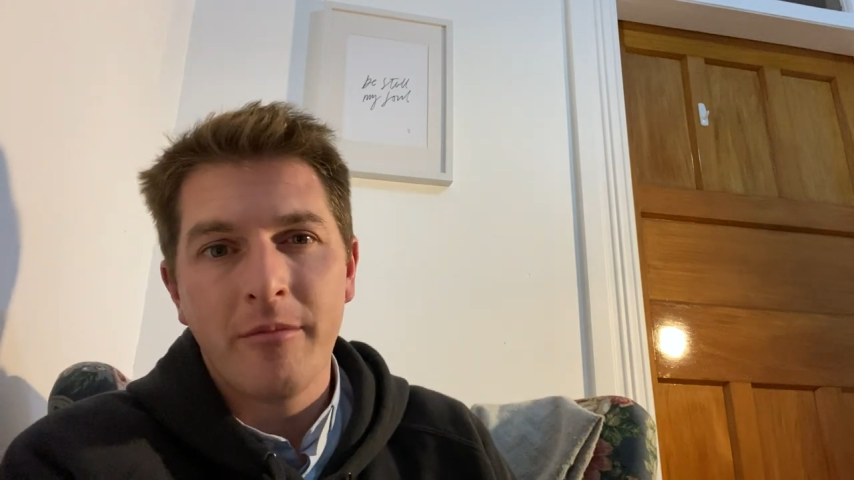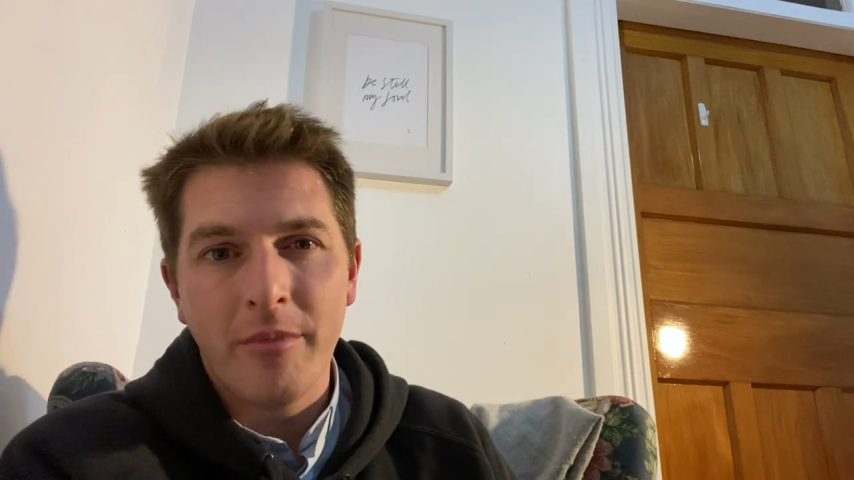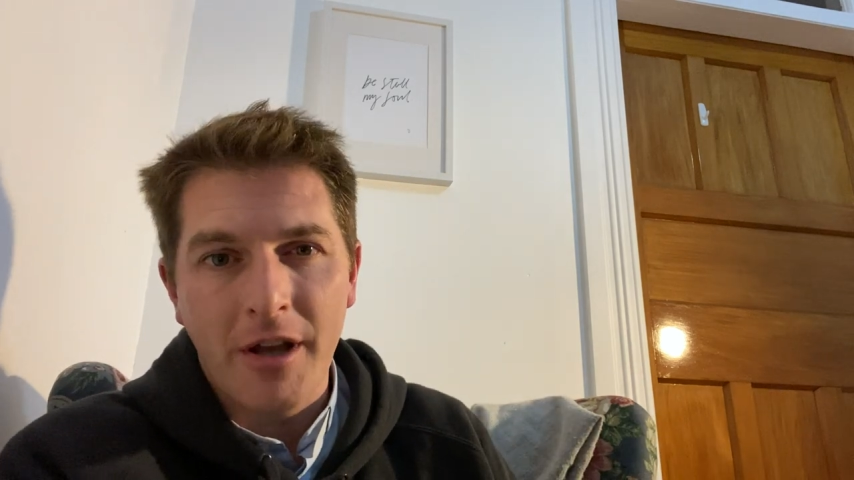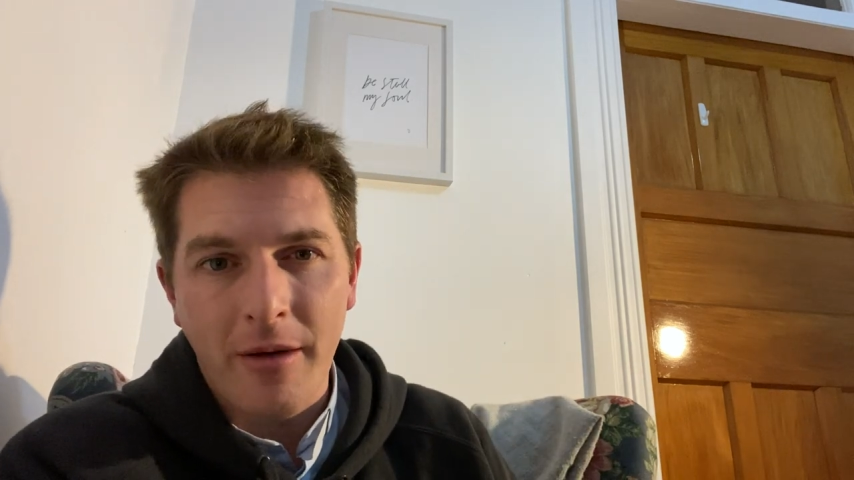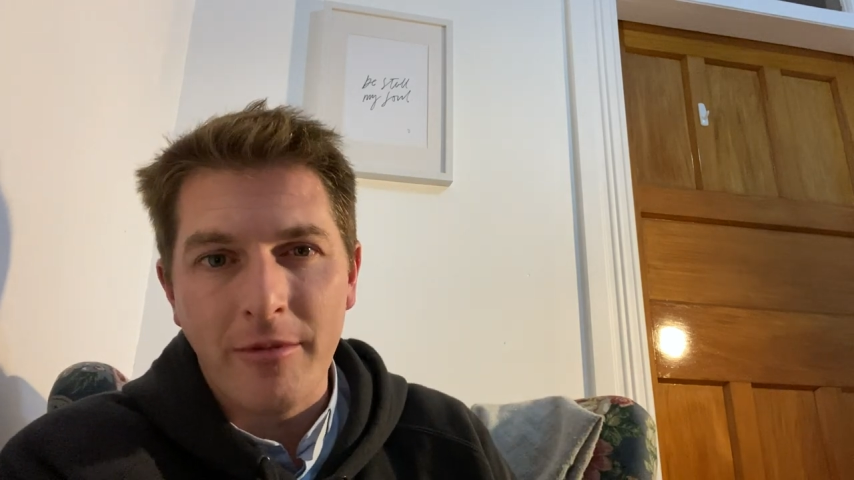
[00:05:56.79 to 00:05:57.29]

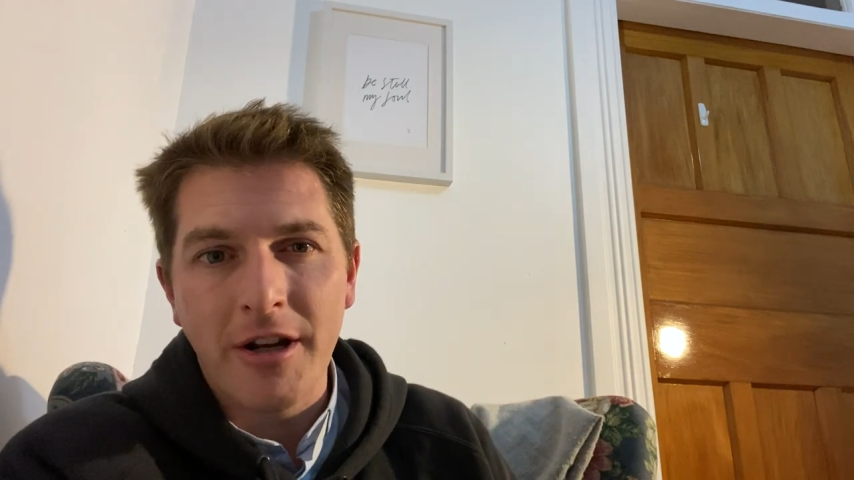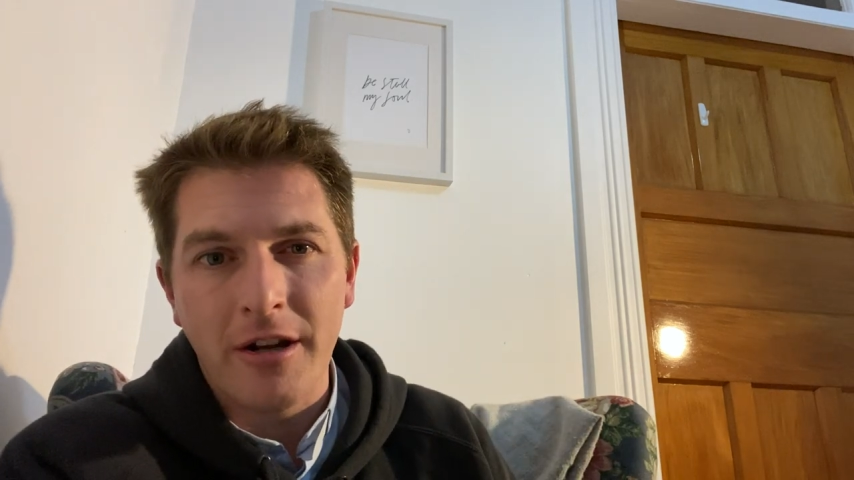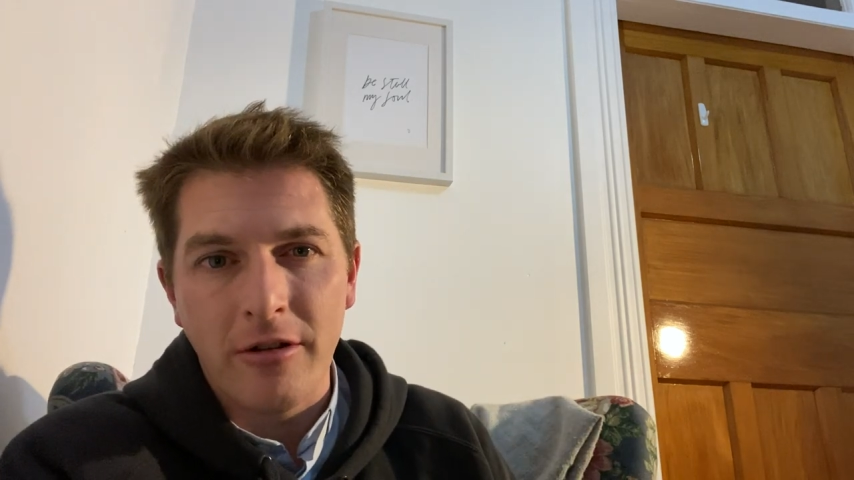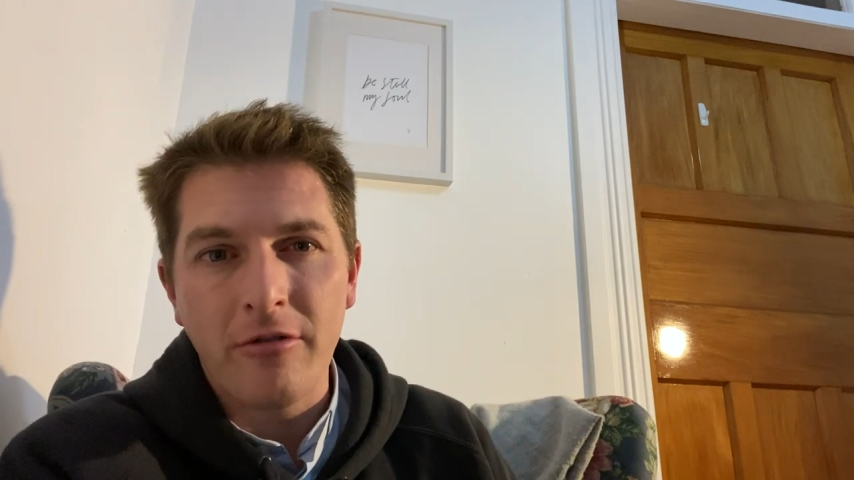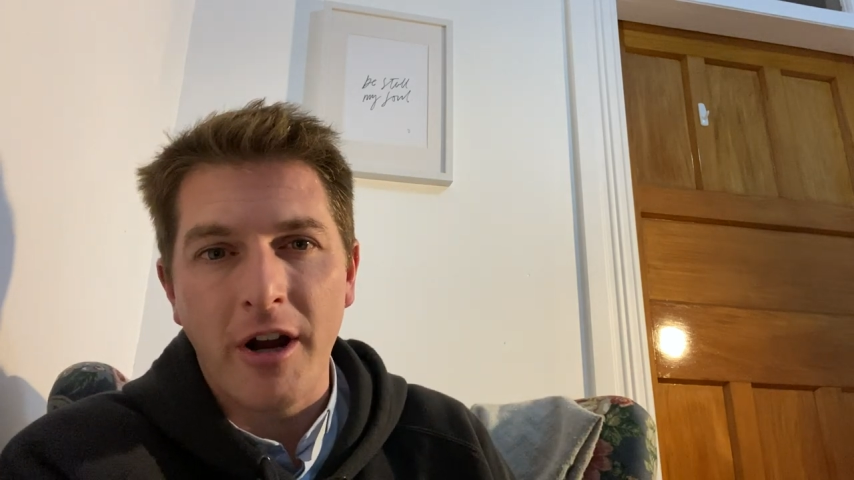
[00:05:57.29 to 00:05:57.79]
become
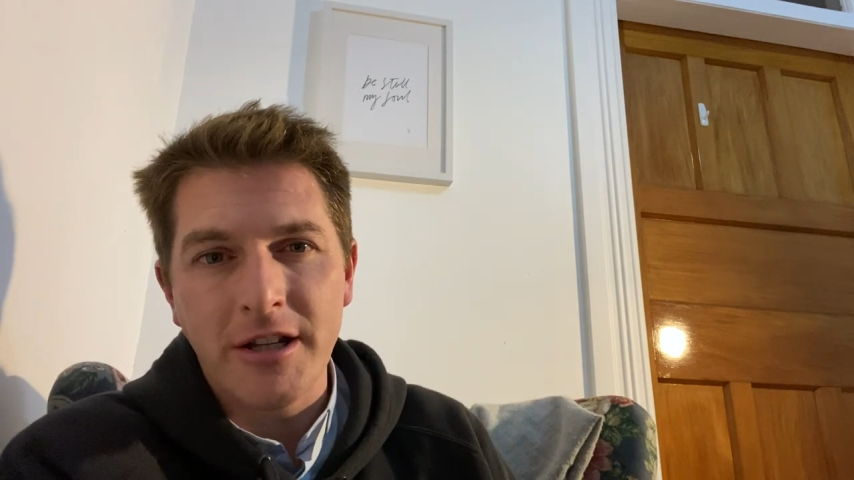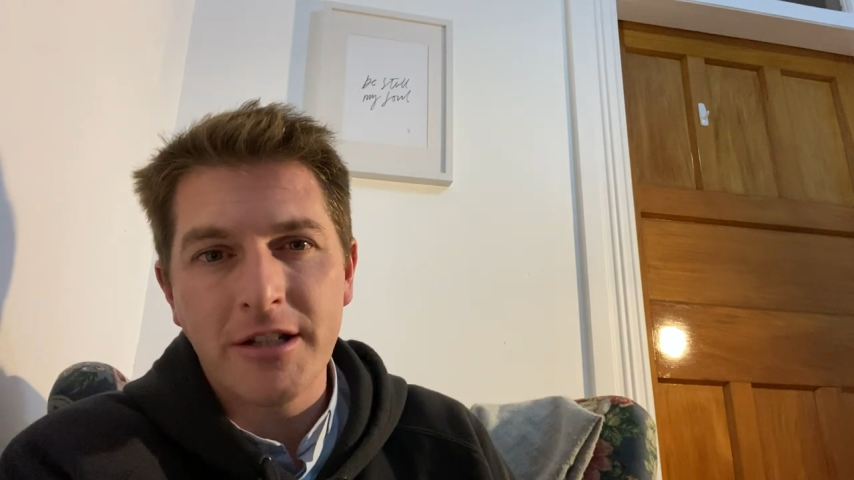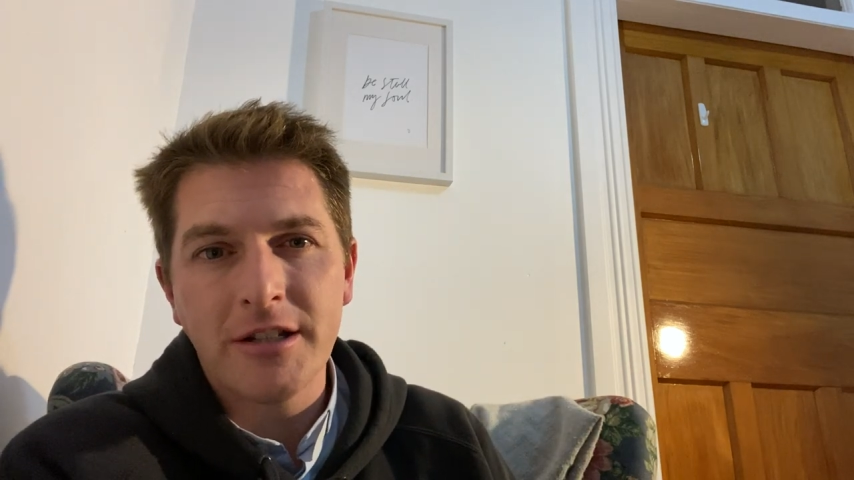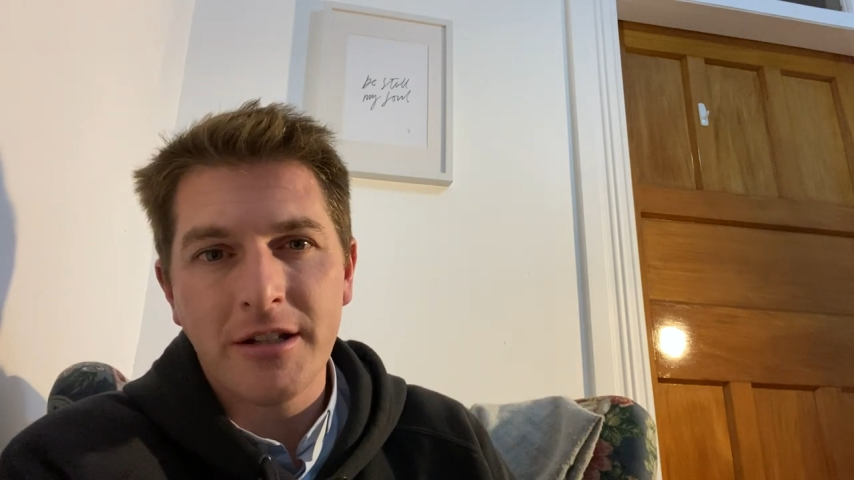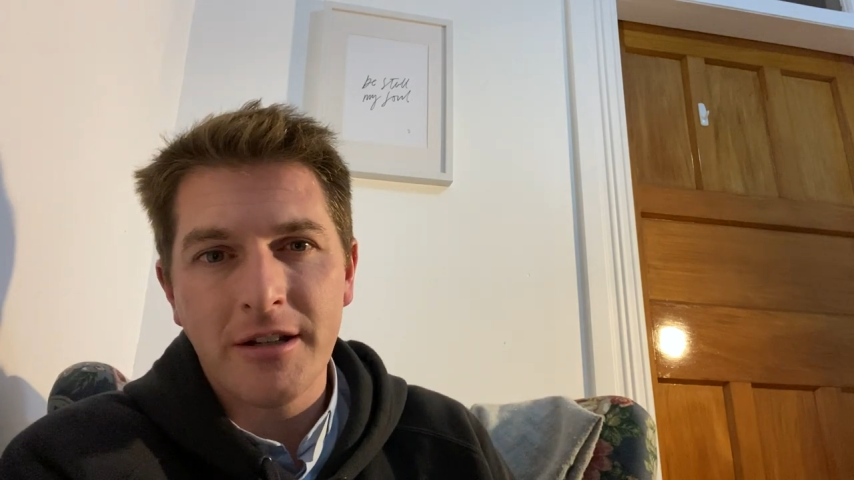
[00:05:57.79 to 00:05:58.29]
little
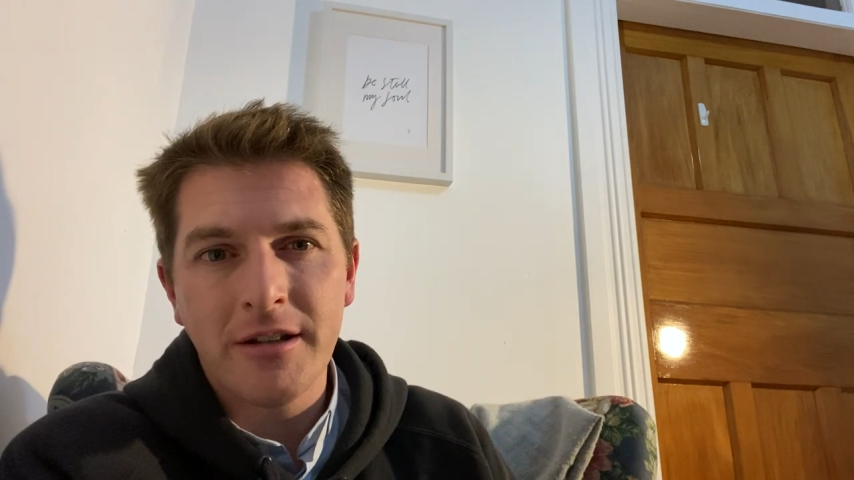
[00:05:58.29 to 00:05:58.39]
Christs,